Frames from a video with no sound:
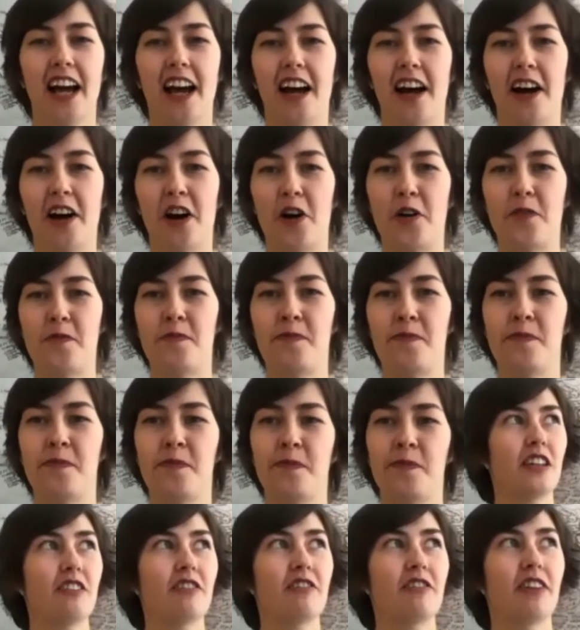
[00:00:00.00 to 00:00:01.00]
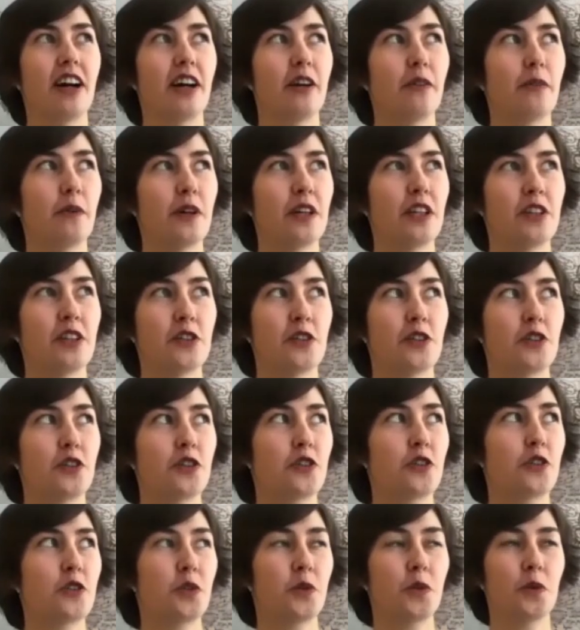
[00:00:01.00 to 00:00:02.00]
Um, if I was
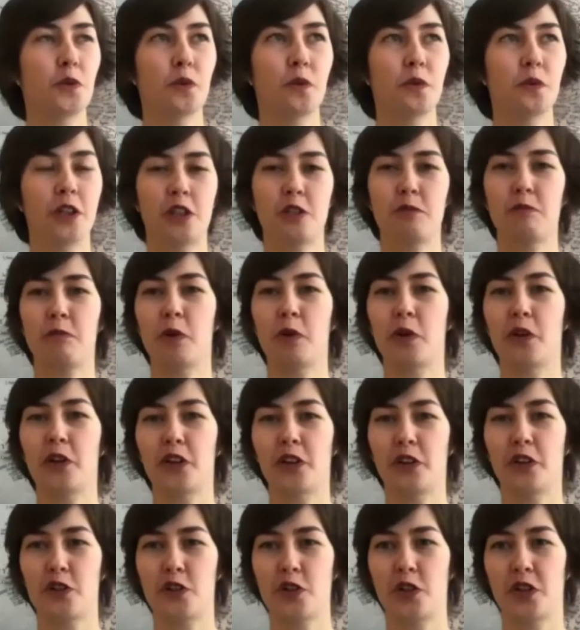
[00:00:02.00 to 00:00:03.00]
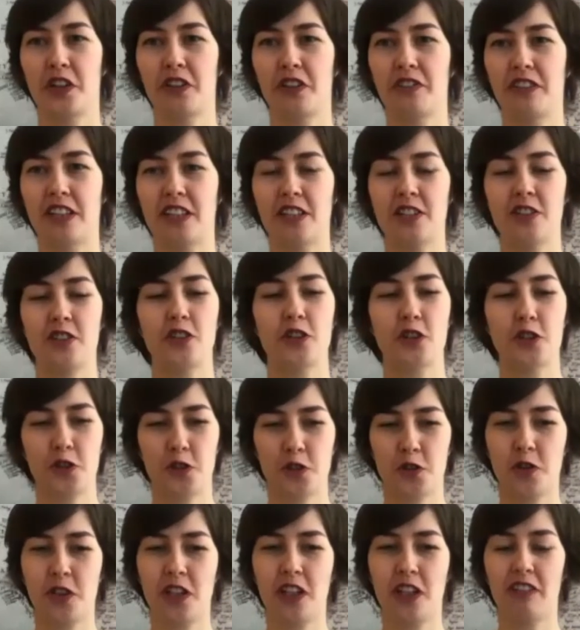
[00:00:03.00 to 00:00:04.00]
to explore your service, just
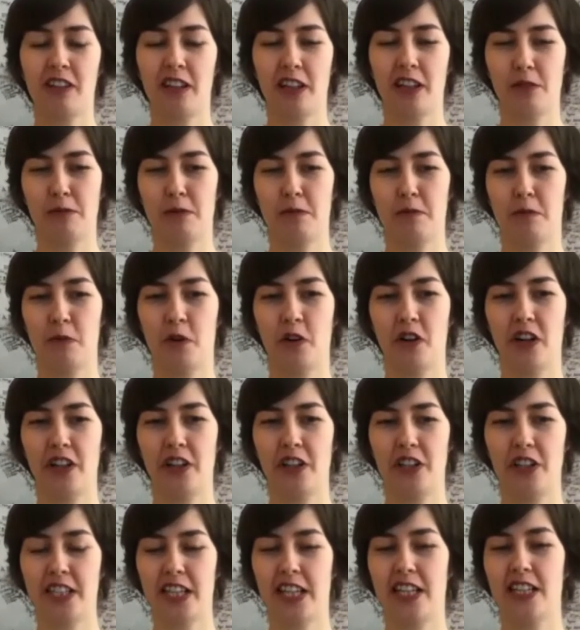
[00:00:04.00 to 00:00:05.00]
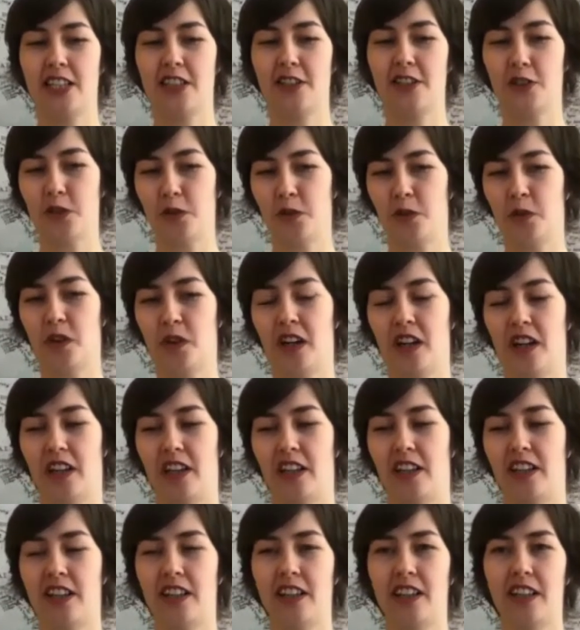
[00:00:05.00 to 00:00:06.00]
to give a little bit more understanding to
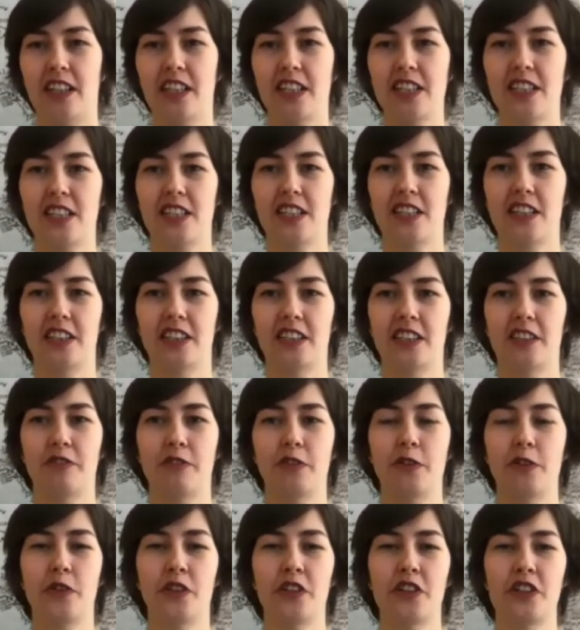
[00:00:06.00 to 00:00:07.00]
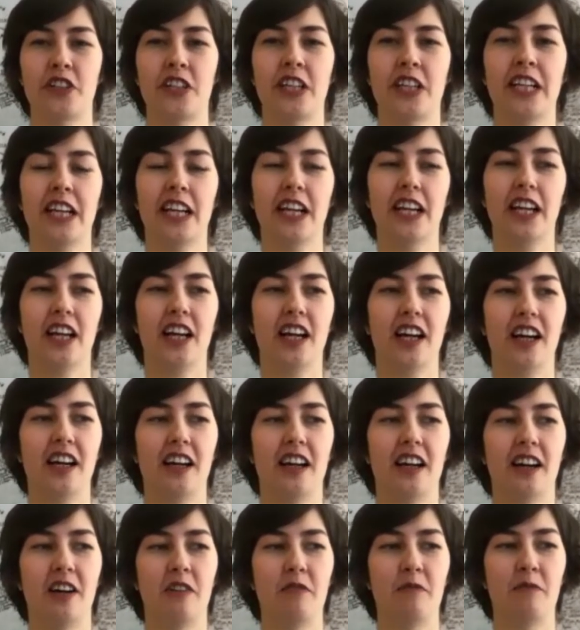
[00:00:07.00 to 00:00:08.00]
our uh, listeners and viewers,
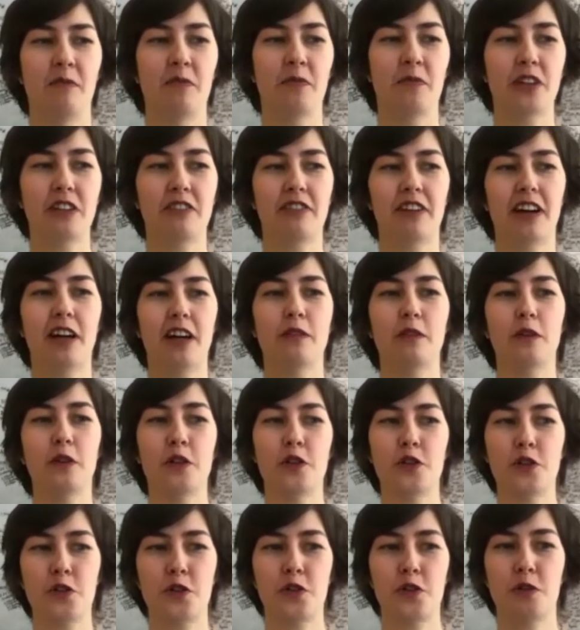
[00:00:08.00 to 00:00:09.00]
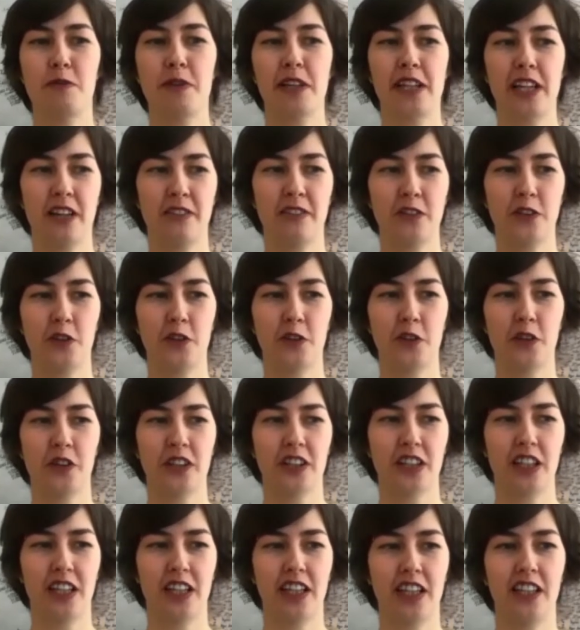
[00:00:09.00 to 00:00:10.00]
um, if I was to become your
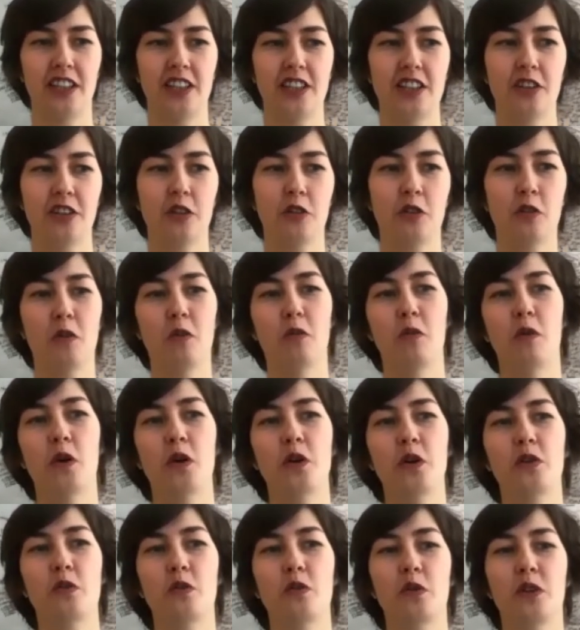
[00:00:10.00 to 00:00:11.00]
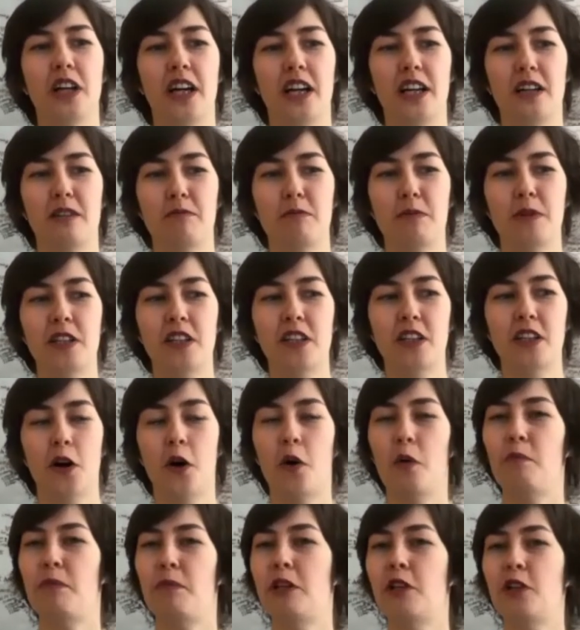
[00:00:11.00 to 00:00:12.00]
client, what would I be
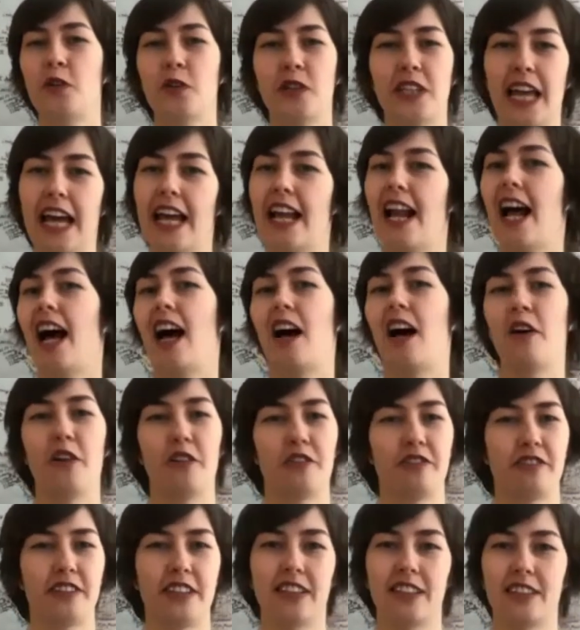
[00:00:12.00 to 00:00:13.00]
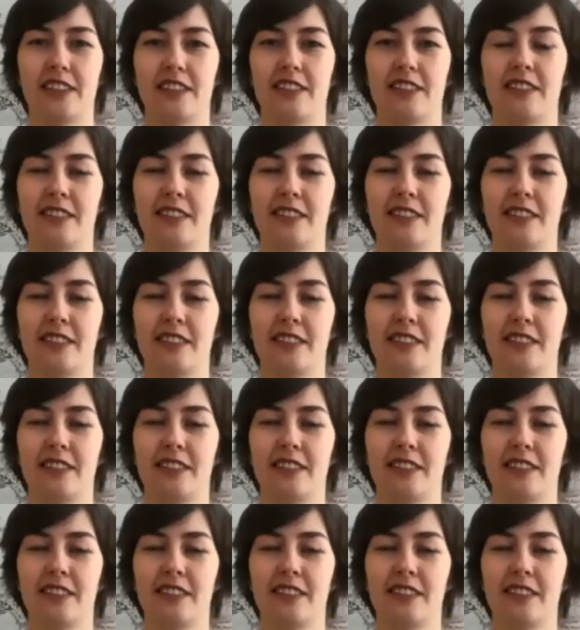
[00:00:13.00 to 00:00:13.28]
hoping to get out of it?